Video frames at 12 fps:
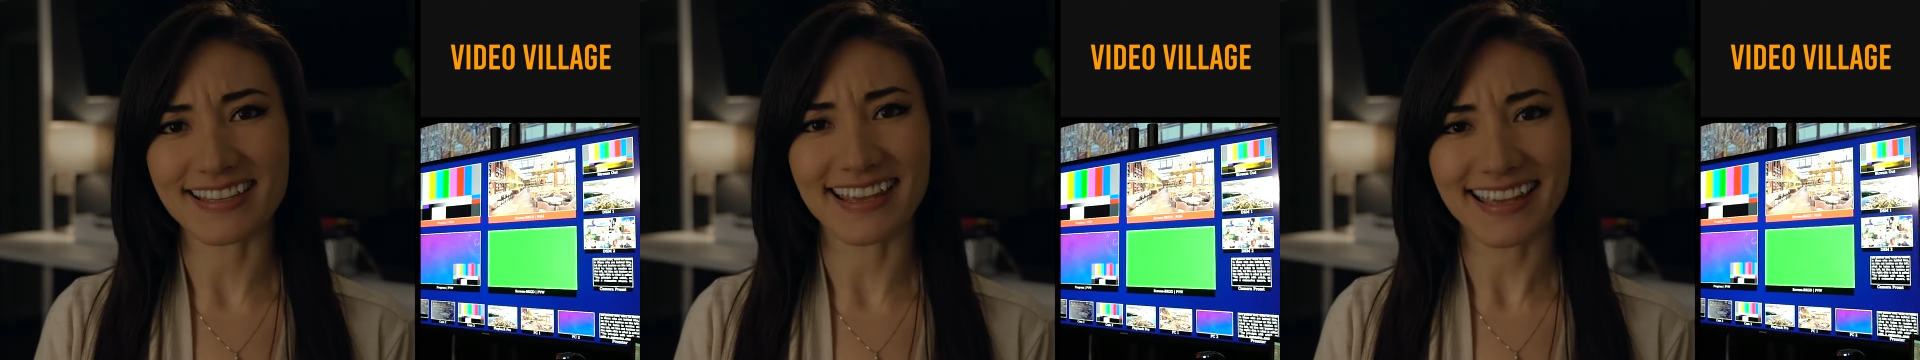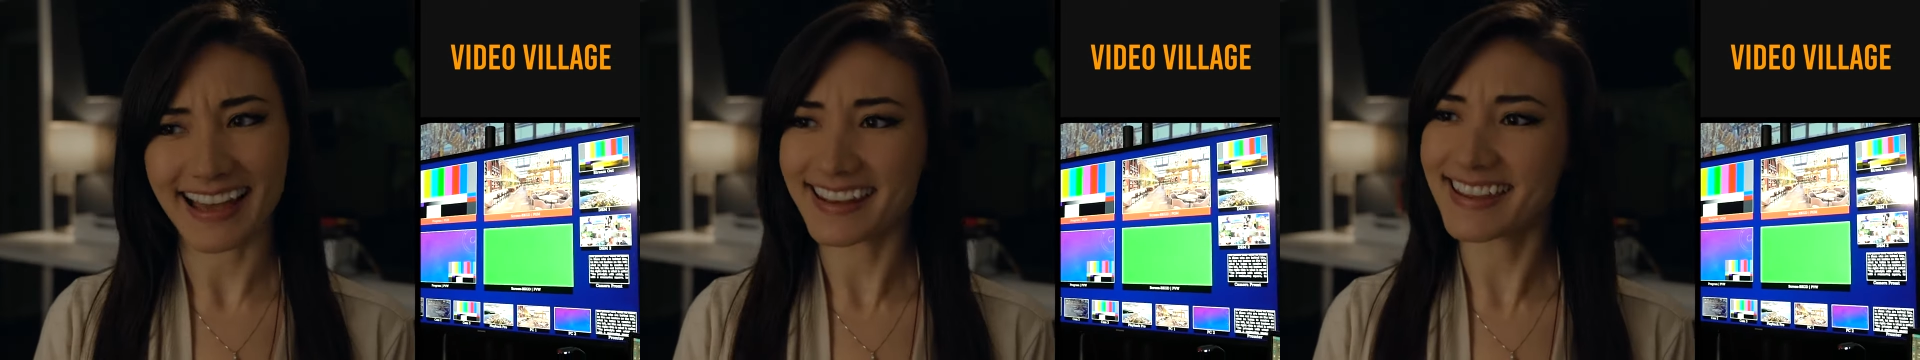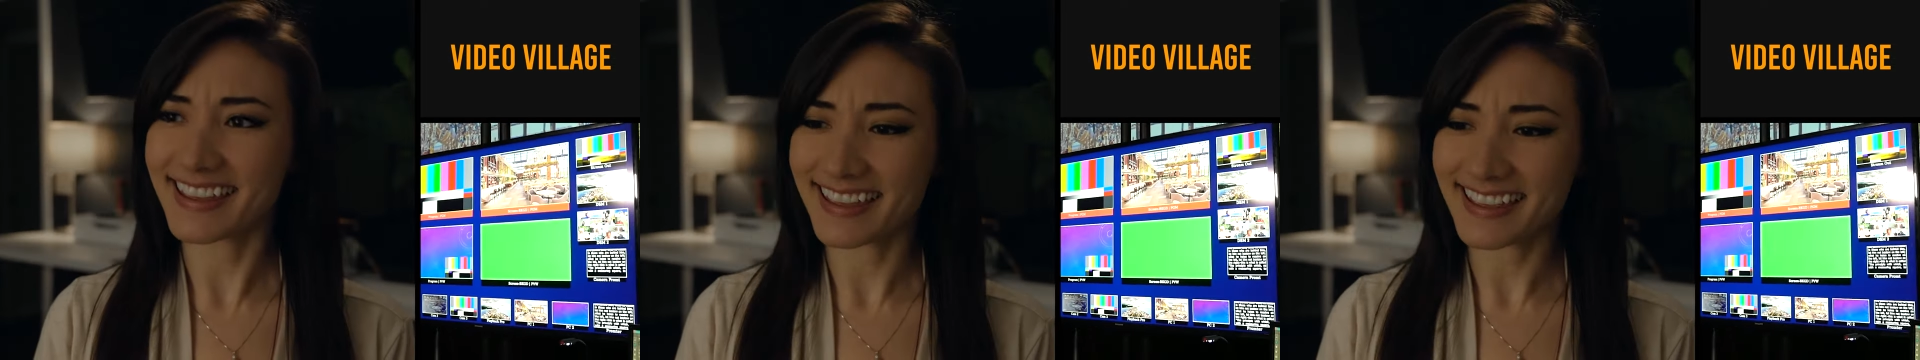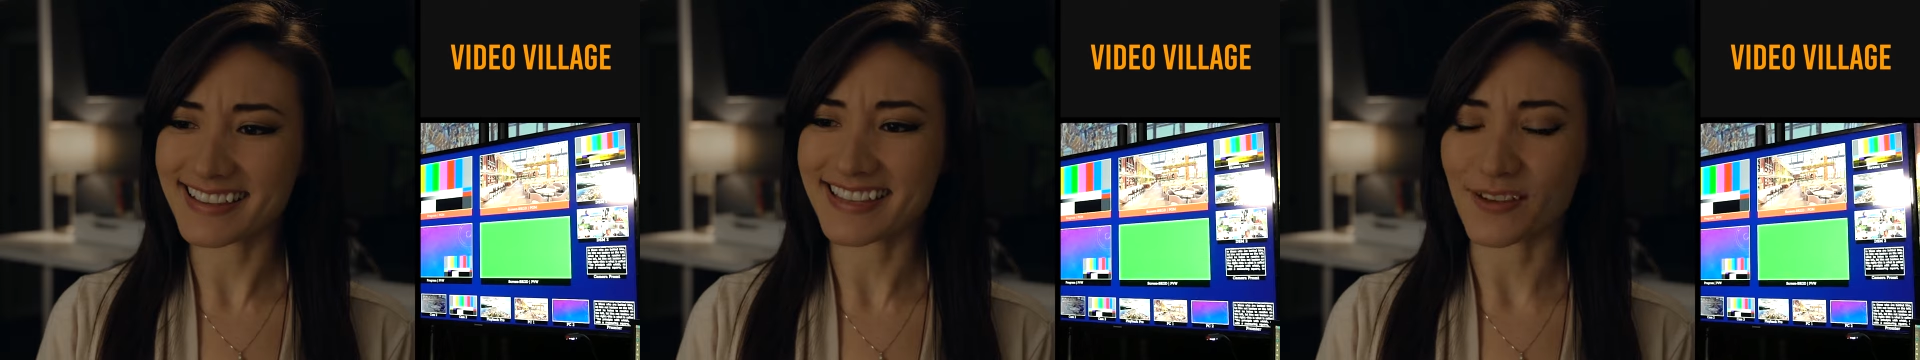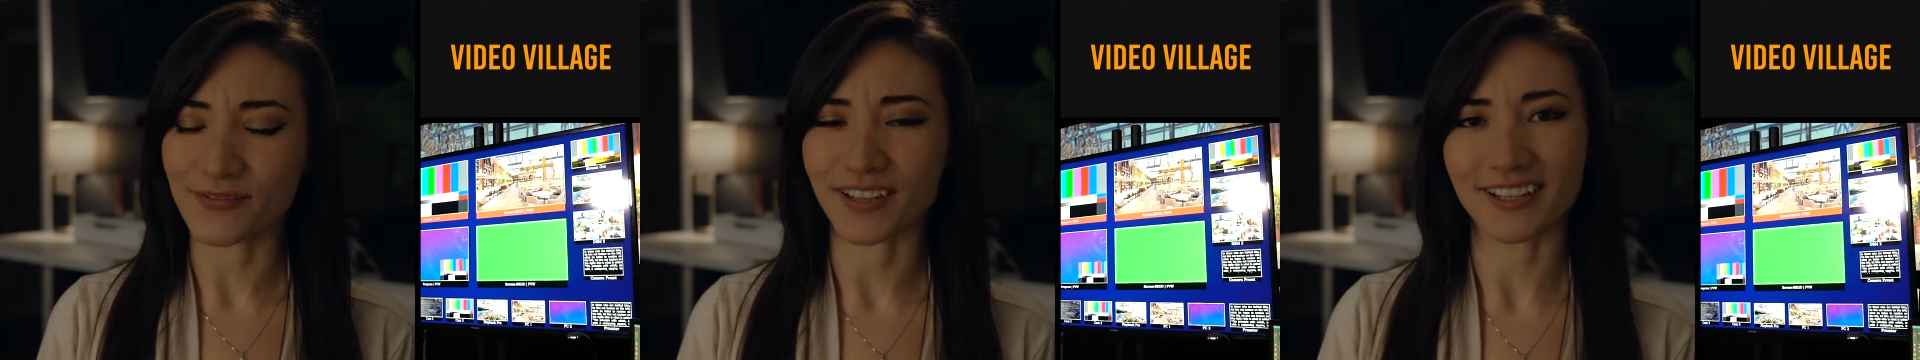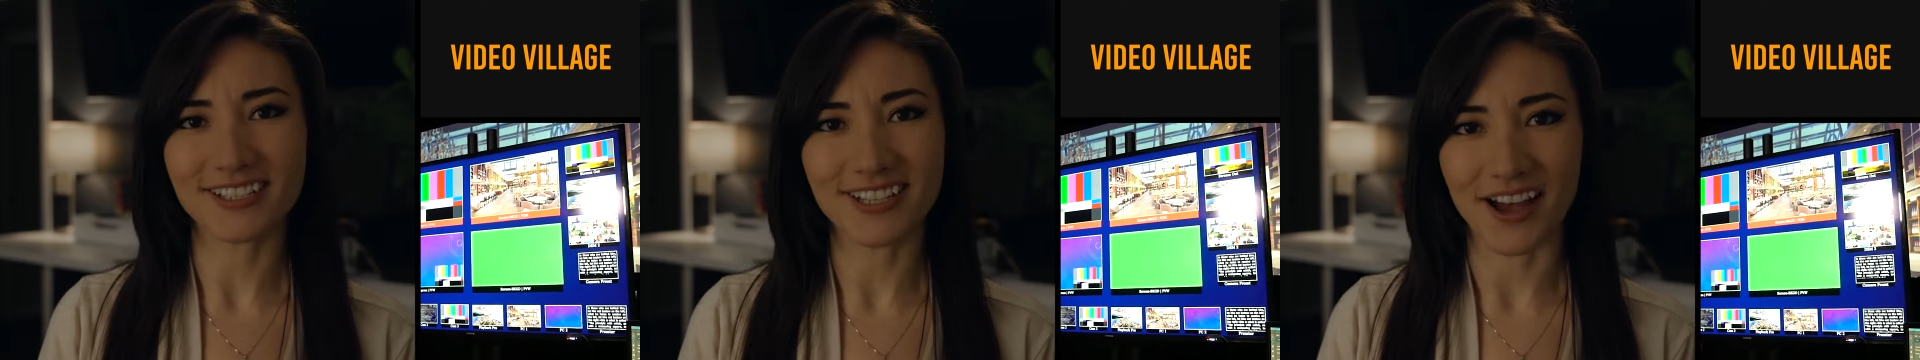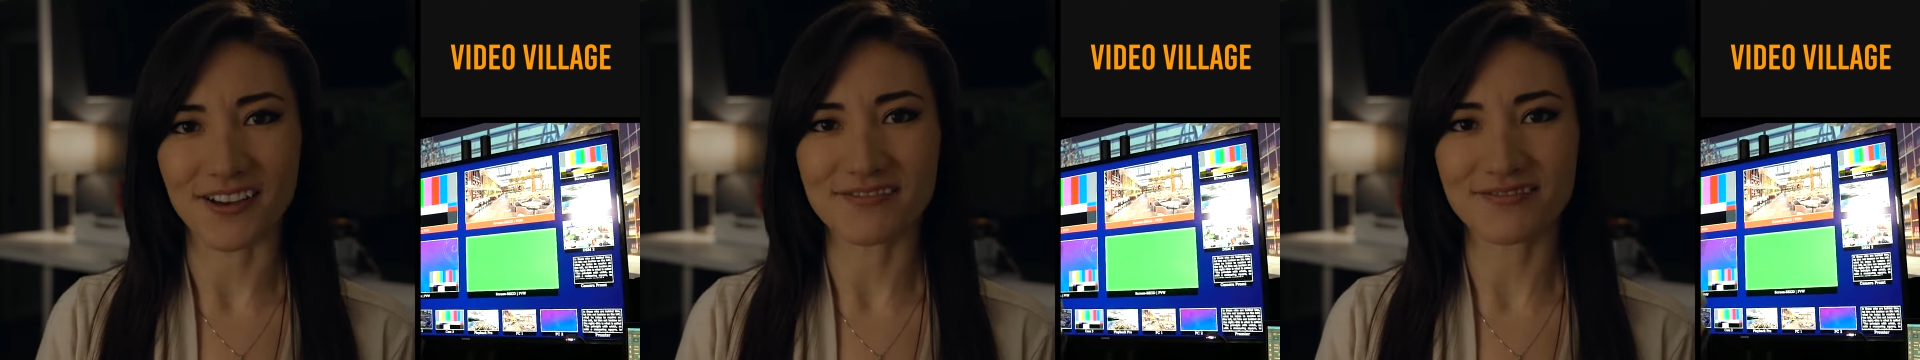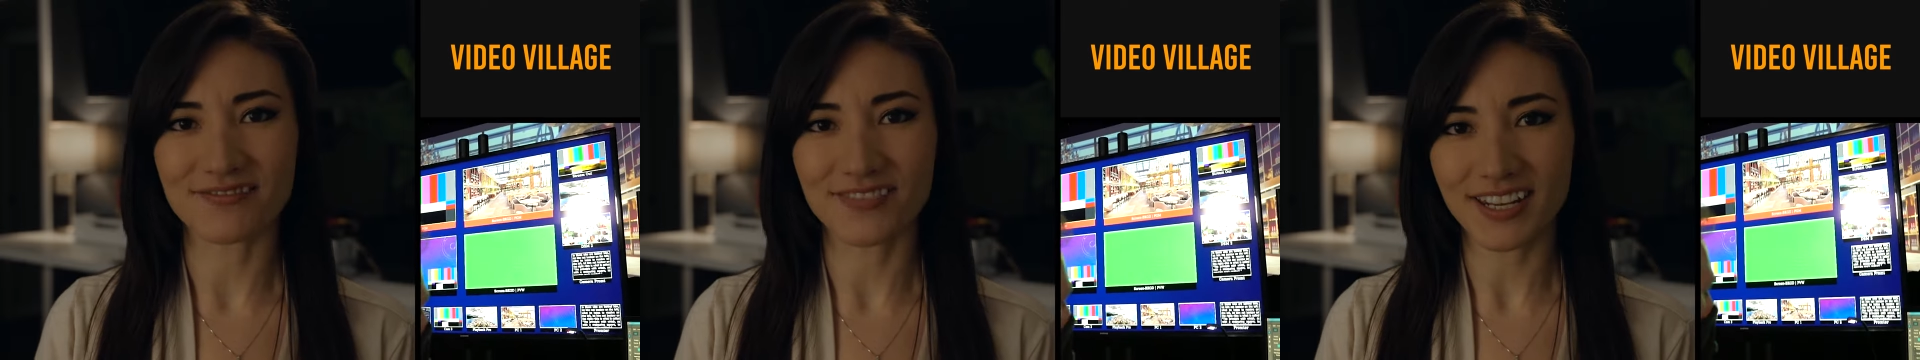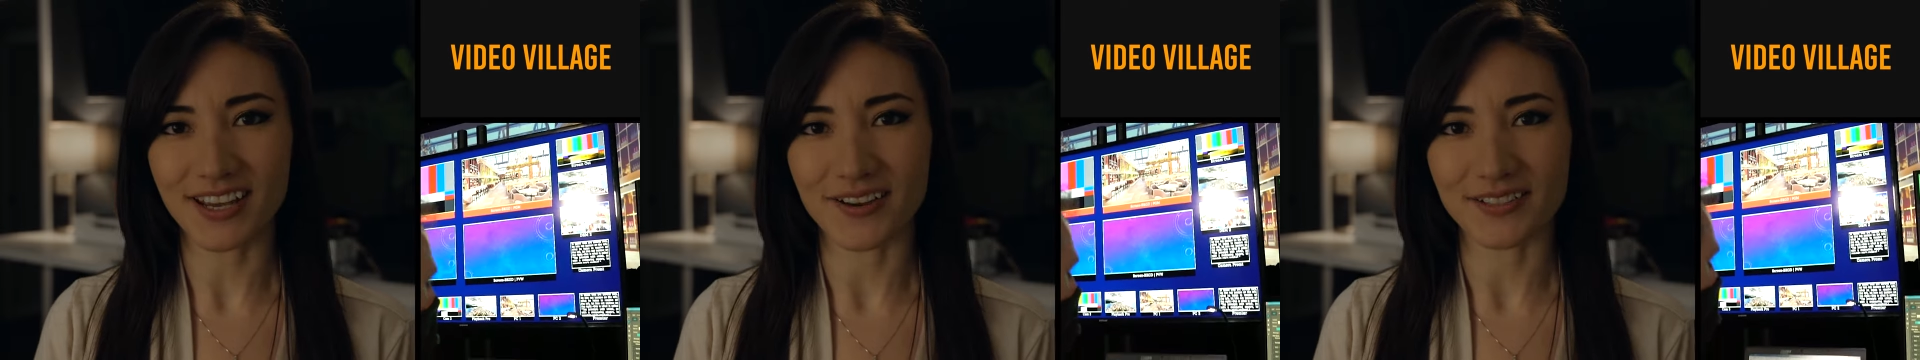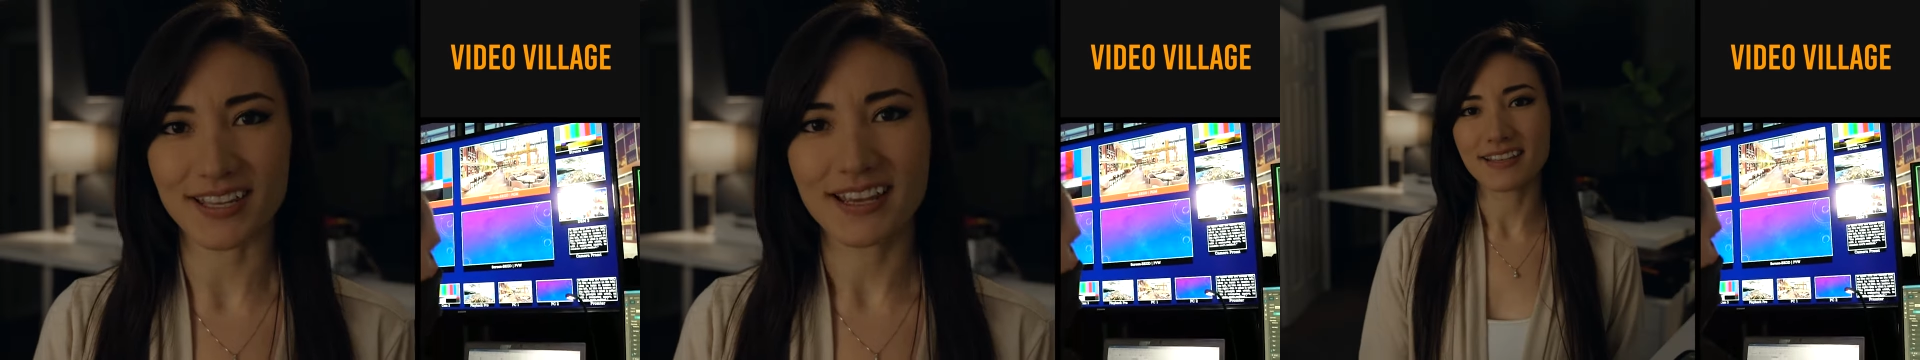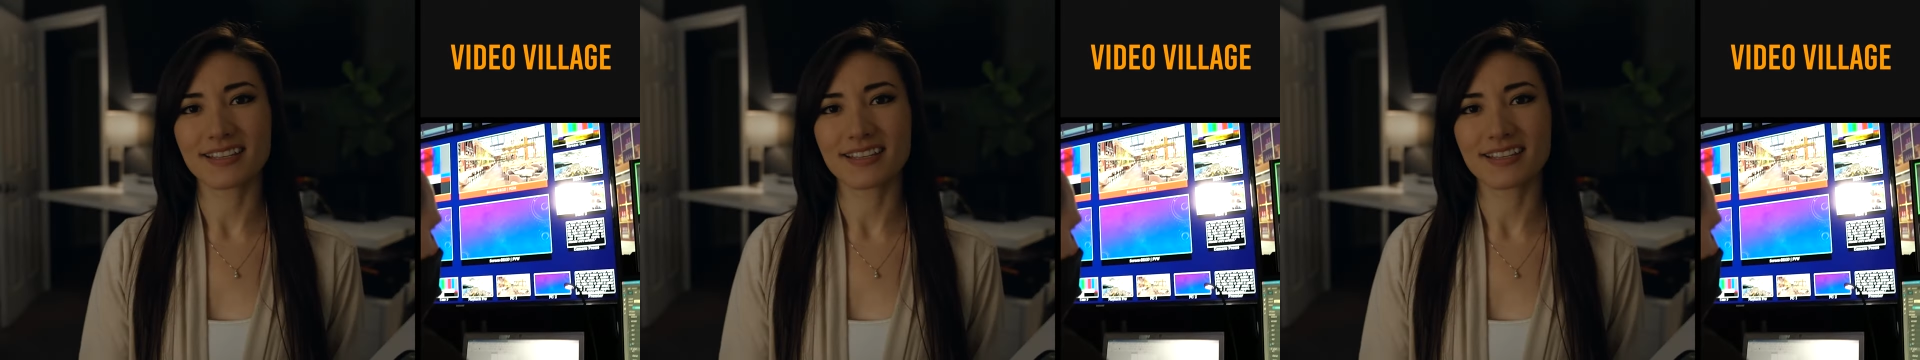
It kind of is a village of videos.